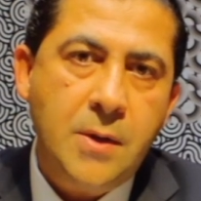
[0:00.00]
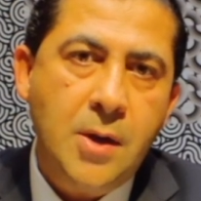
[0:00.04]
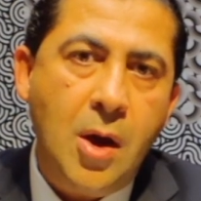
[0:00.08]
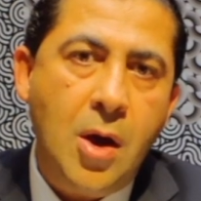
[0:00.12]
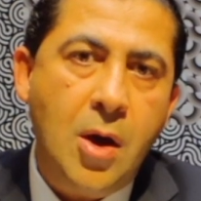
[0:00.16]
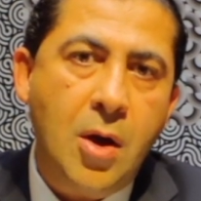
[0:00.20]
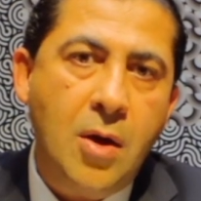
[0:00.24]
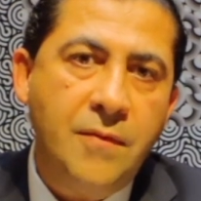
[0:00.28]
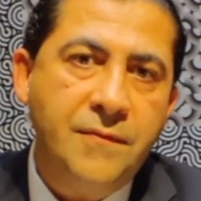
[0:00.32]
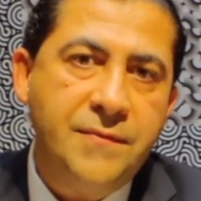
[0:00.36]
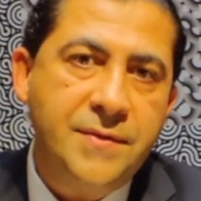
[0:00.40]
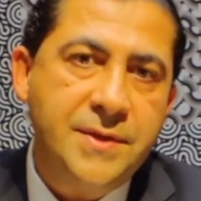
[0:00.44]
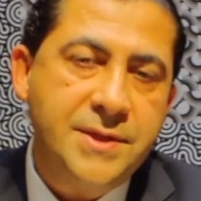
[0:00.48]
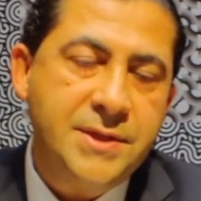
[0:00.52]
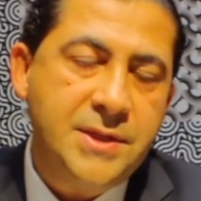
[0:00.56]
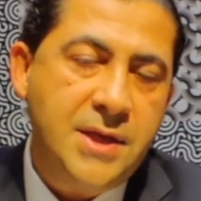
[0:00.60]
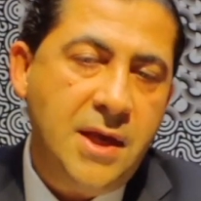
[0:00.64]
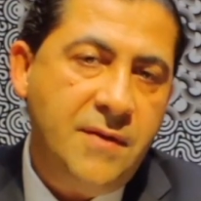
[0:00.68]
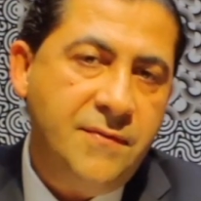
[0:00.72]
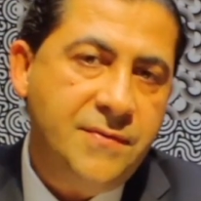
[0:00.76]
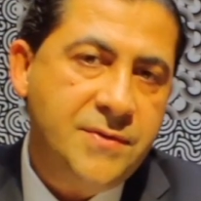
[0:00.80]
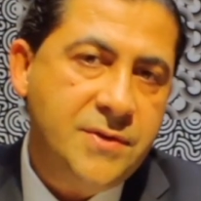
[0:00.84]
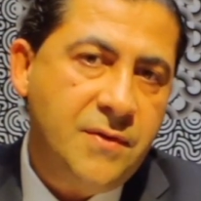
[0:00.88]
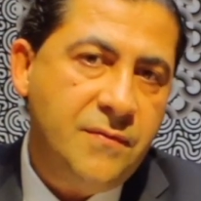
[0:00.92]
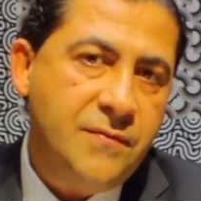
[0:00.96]
of the
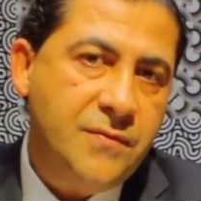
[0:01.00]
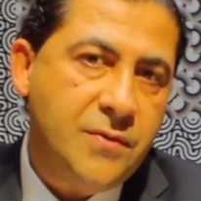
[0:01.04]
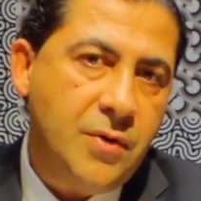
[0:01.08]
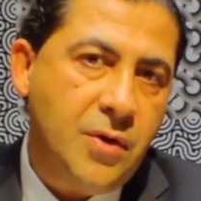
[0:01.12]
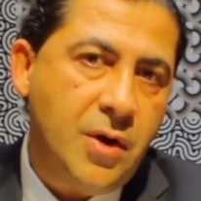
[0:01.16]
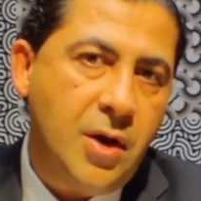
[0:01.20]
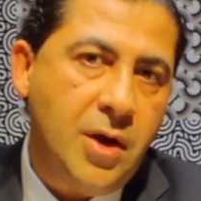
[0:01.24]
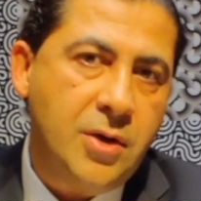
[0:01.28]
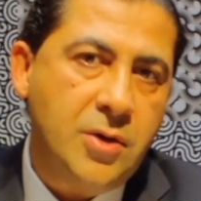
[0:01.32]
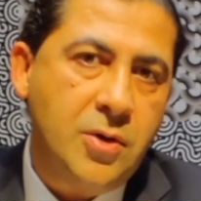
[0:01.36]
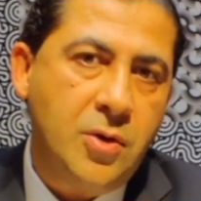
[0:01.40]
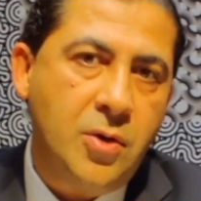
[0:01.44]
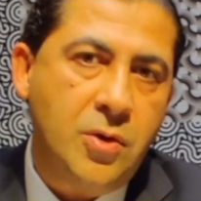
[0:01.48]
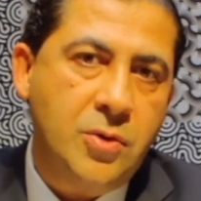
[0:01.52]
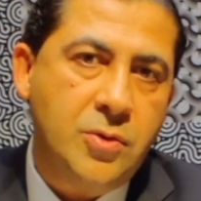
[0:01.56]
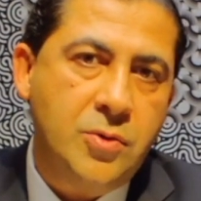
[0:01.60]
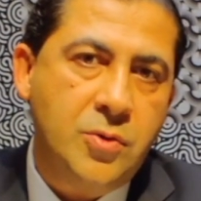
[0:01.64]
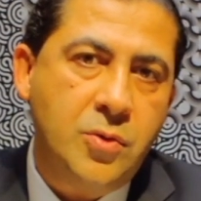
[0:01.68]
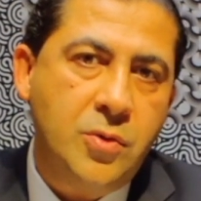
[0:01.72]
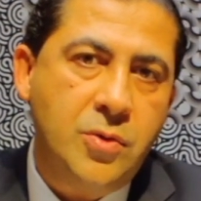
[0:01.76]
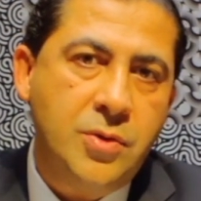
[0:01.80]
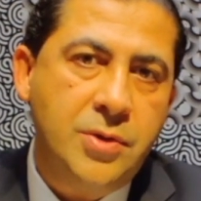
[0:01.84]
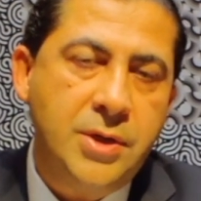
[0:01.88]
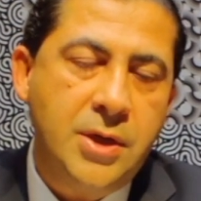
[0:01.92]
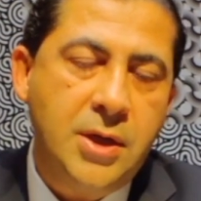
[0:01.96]
surface of your eye called
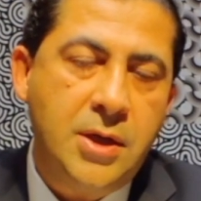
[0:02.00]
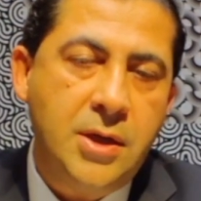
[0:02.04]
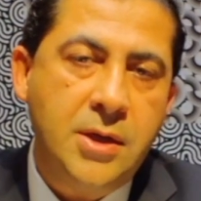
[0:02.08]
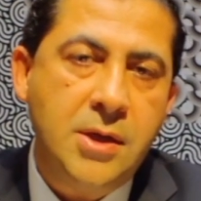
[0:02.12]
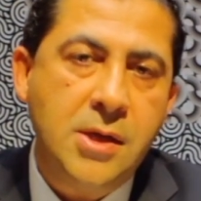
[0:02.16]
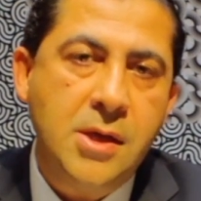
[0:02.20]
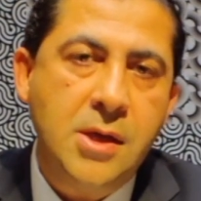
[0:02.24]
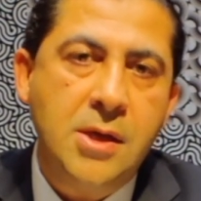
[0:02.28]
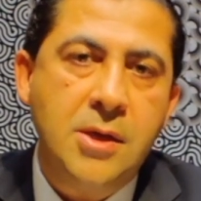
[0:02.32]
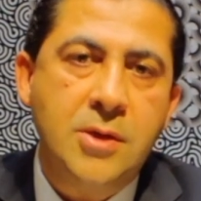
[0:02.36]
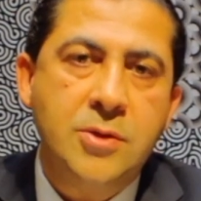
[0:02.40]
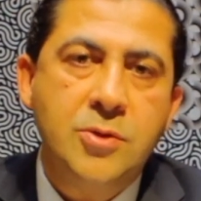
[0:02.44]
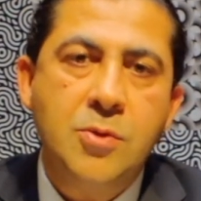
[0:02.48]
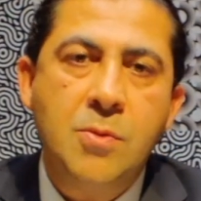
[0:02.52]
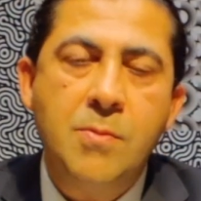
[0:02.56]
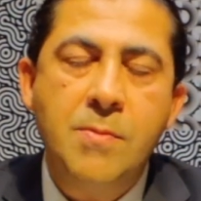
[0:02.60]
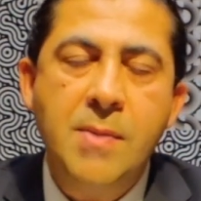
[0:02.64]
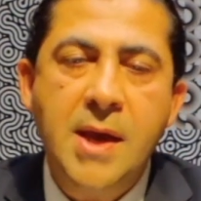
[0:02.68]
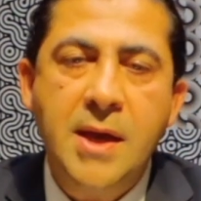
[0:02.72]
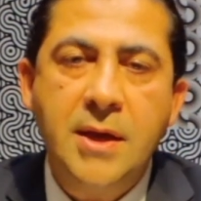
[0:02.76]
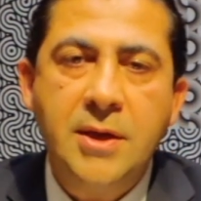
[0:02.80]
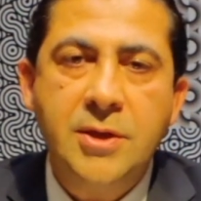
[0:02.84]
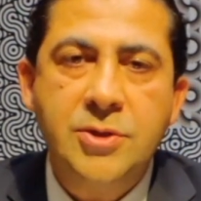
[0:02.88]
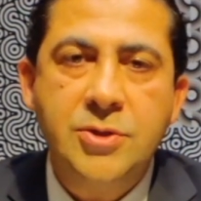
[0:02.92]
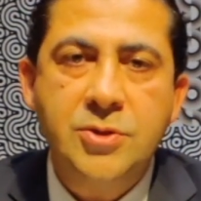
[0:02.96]
cornea to
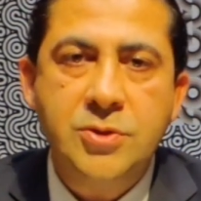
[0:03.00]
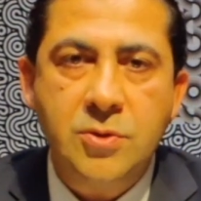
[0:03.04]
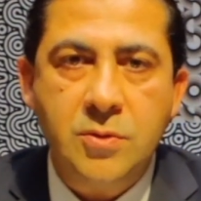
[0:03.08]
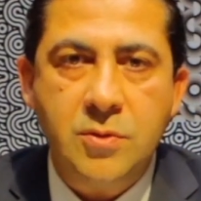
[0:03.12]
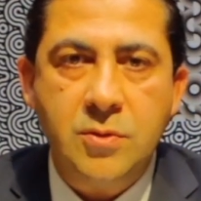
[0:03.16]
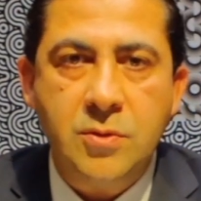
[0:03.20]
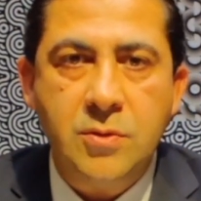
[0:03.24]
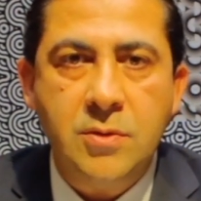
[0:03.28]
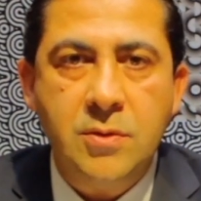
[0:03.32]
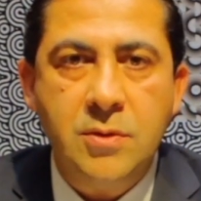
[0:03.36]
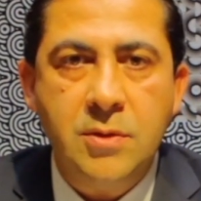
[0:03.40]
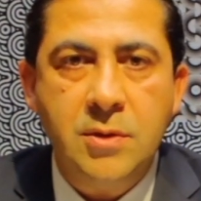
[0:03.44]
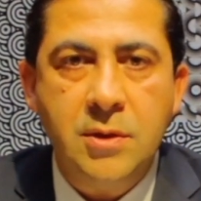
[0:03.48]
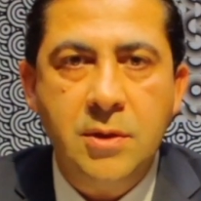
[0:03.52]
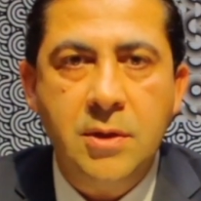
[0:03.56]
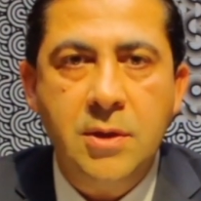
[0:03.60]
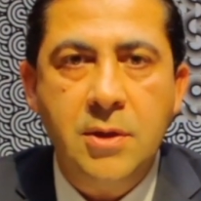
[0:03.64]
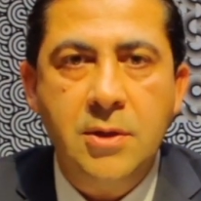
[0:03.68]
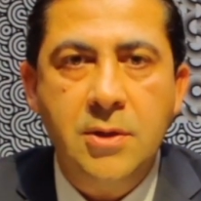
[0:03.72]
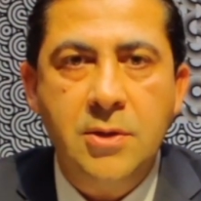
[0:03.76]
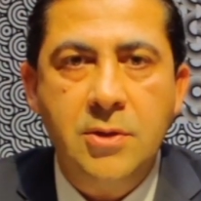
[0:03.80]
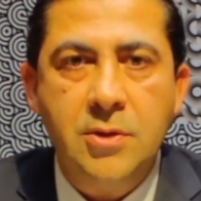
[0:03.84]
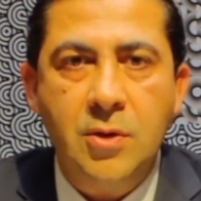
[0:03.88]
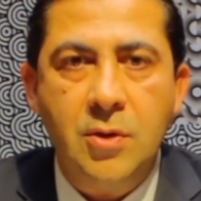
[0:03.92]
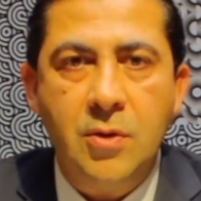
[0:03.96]
make sure
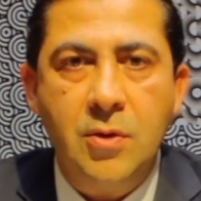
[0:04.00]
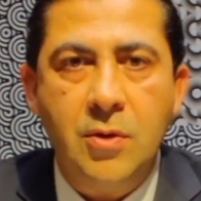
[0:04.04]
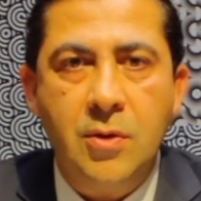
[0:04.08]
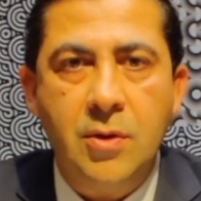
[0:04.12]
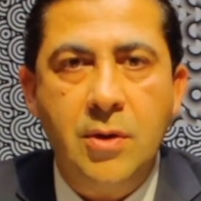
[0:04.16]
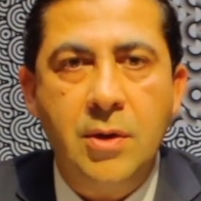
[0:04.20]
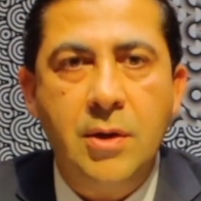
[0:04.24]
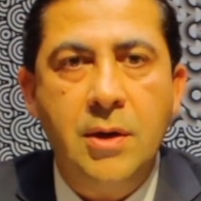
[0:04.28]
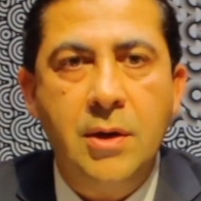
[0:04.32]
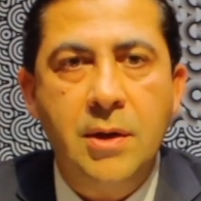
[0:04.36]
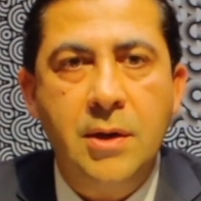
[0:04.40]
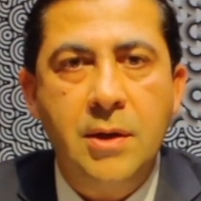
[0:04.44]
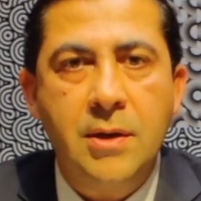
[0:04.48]
your